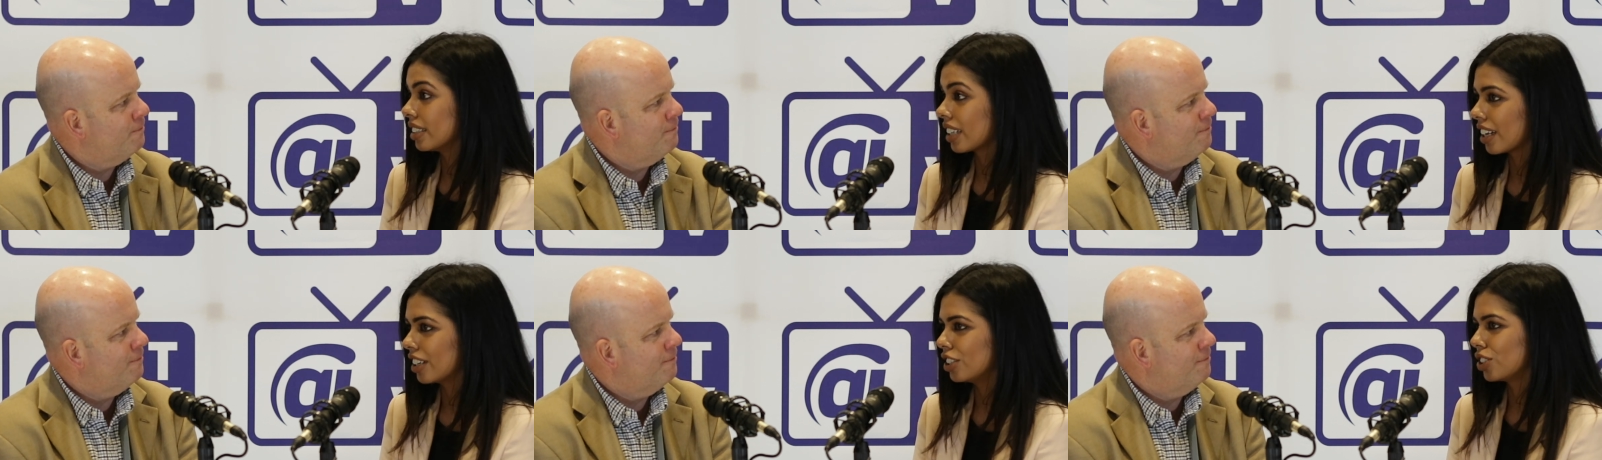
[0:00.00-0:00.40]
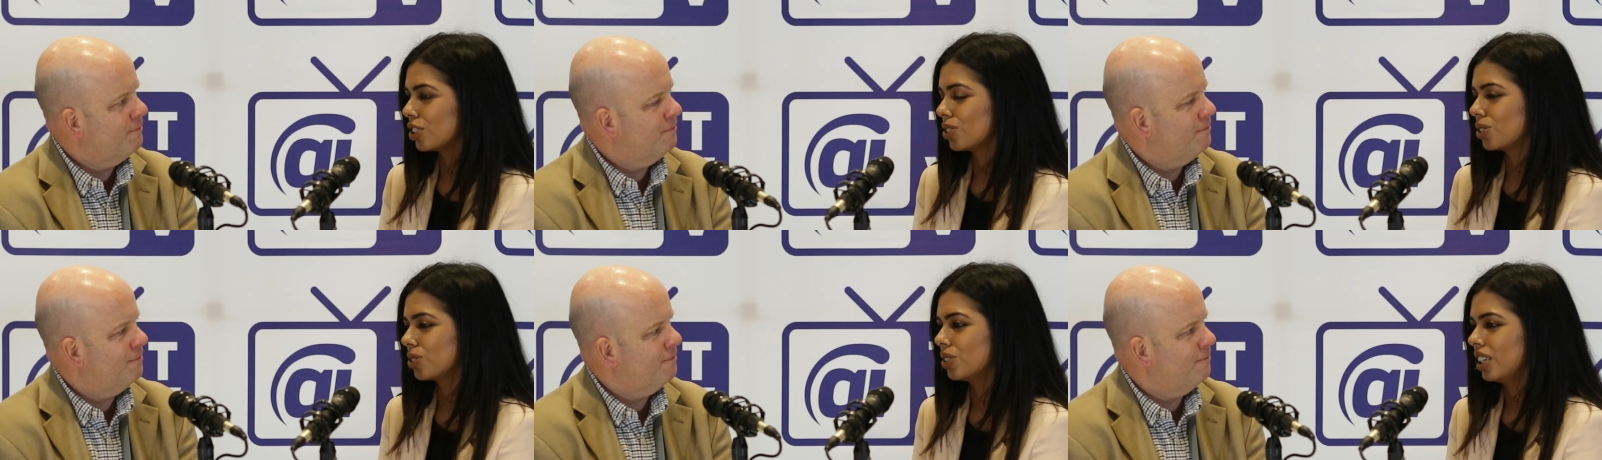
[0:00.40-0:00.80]

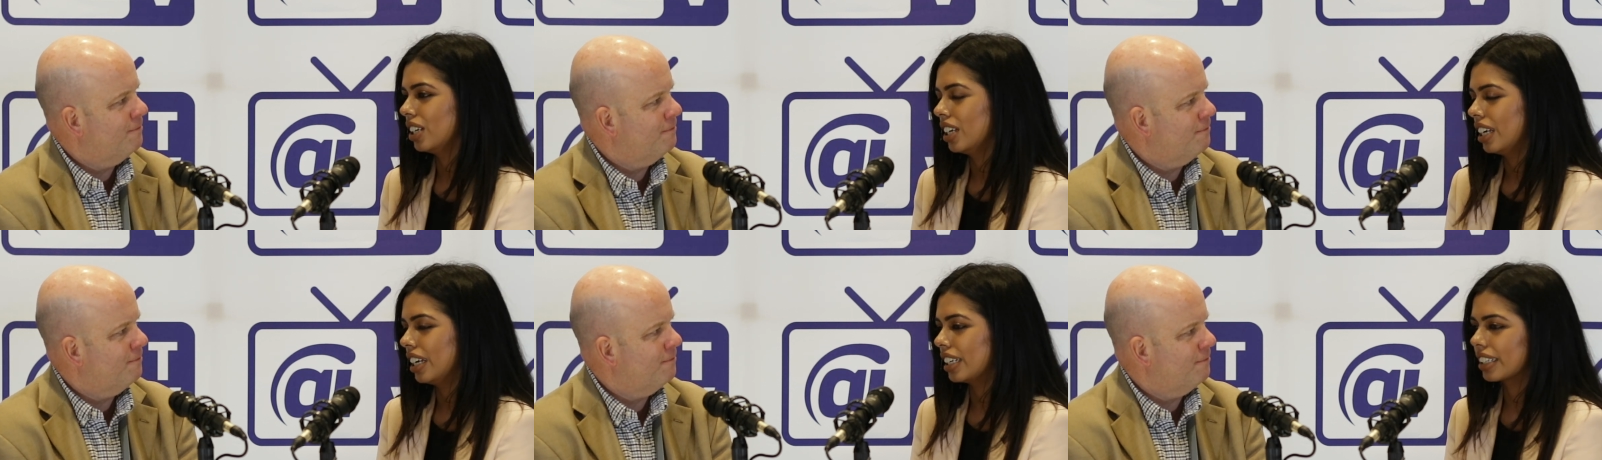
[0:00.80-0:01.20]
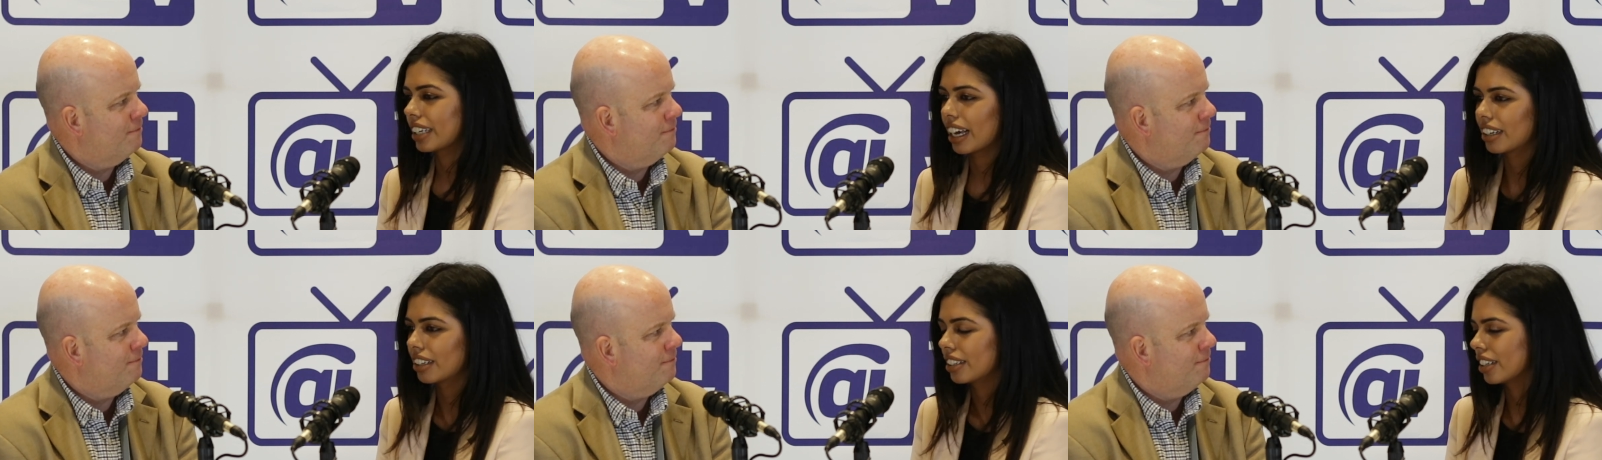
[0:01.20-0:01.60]
Speaker 1: Xanadu, in
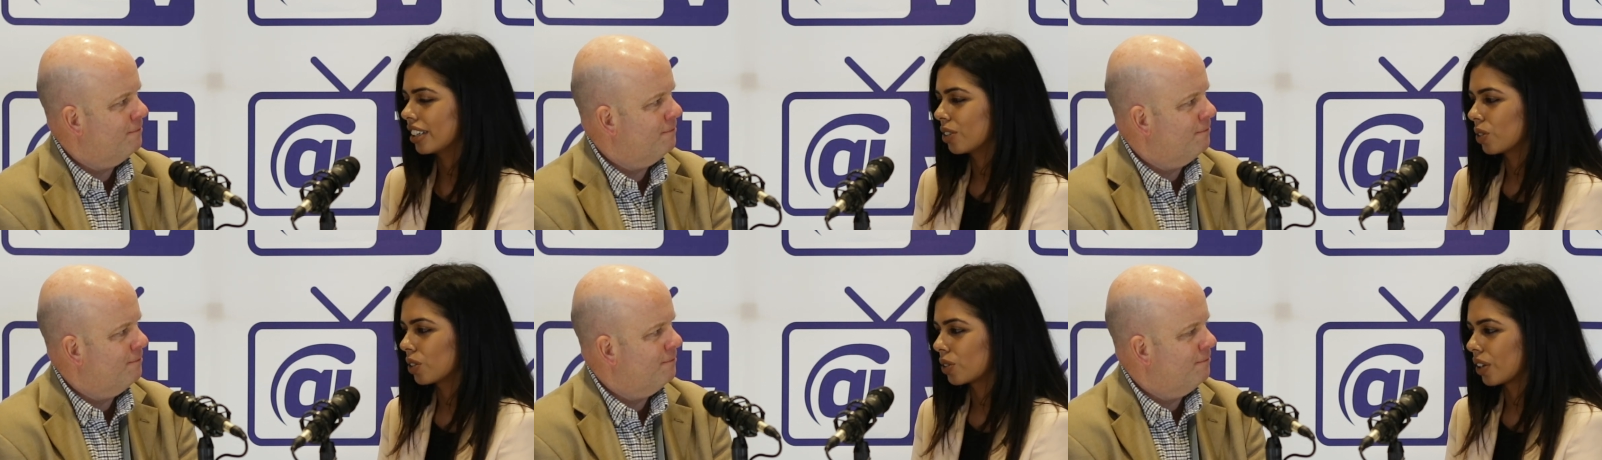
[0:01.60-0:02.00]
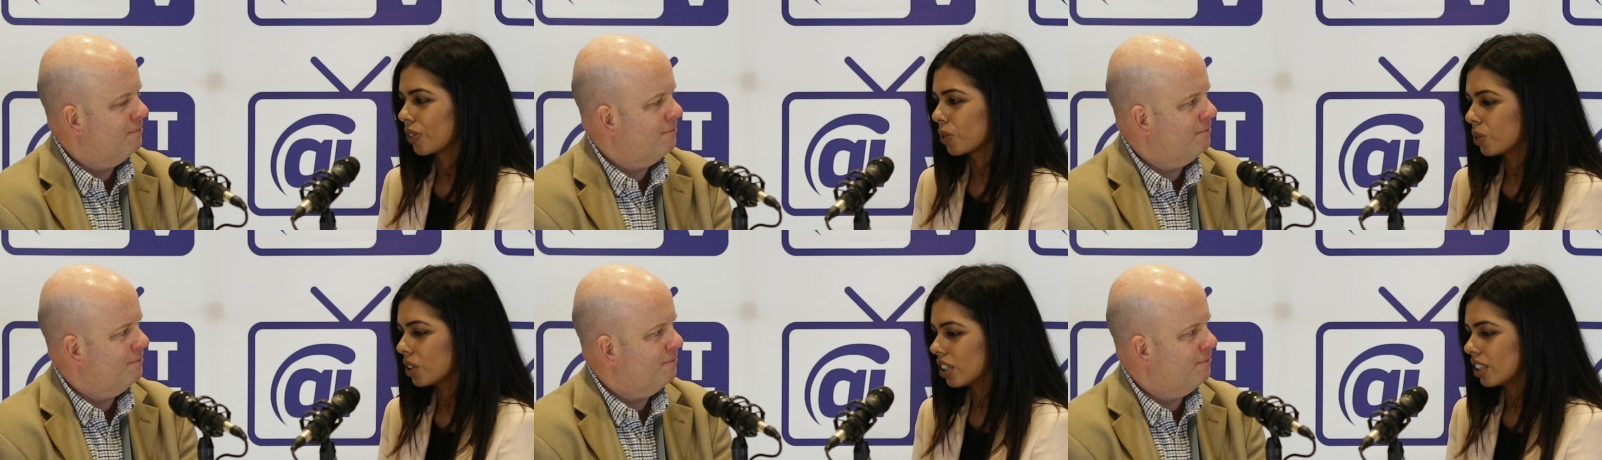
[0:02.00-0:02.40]
Canada and all around
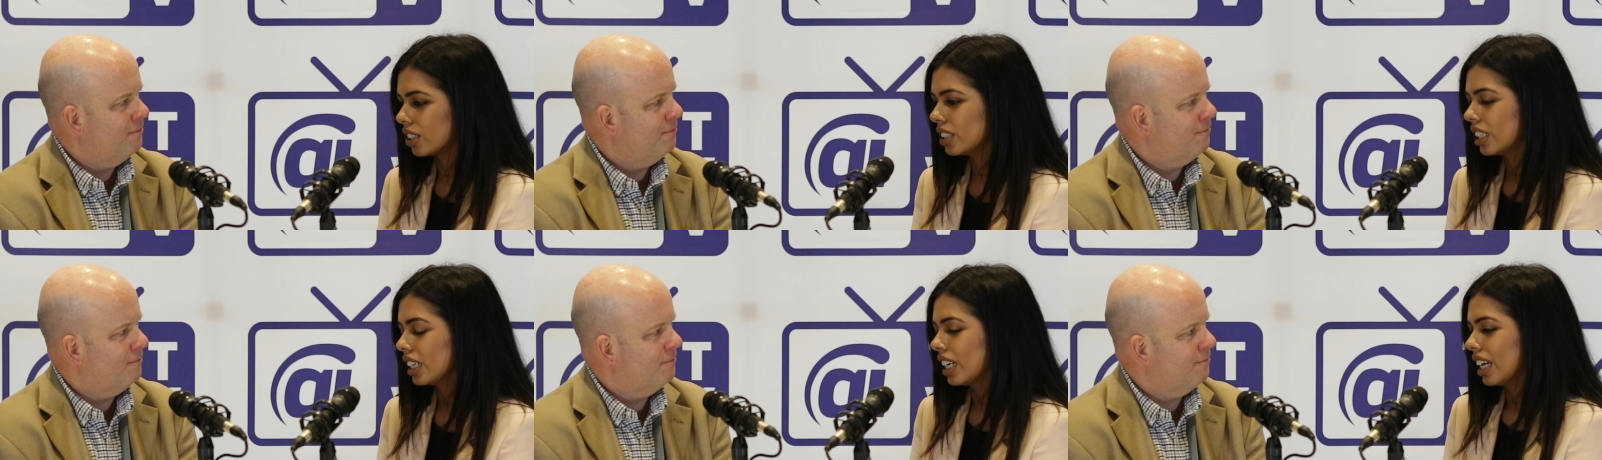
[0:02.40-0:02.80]
the world.